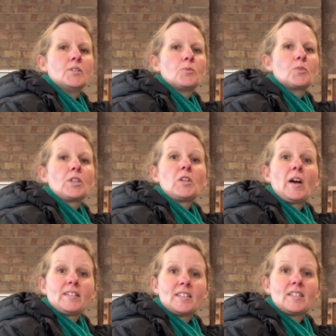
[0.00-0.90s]
really
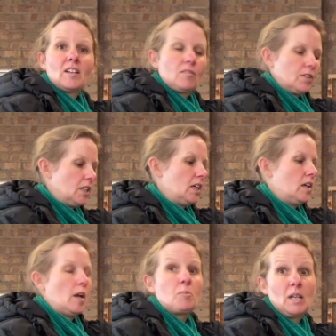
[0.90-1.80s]
nice stuff in here,
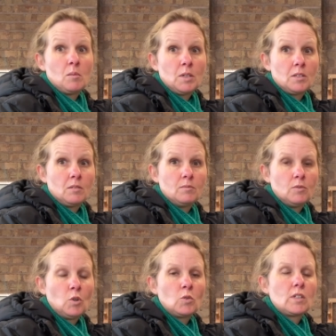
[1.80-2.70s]
and peanut butter,
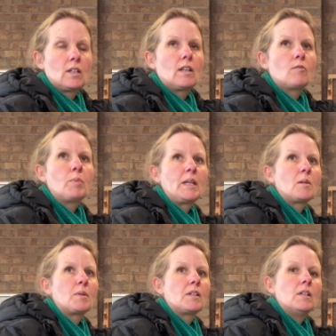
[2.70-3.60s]
of course. I love
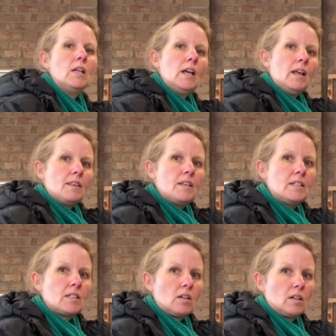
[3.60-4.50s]
peanut butter.
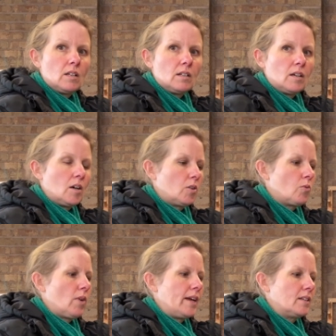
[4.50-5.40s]
These are a
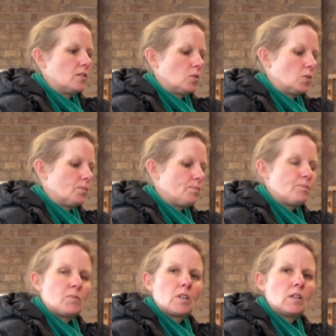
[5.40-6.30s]
great little
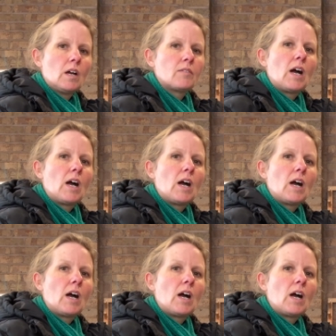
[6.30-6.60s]
kind of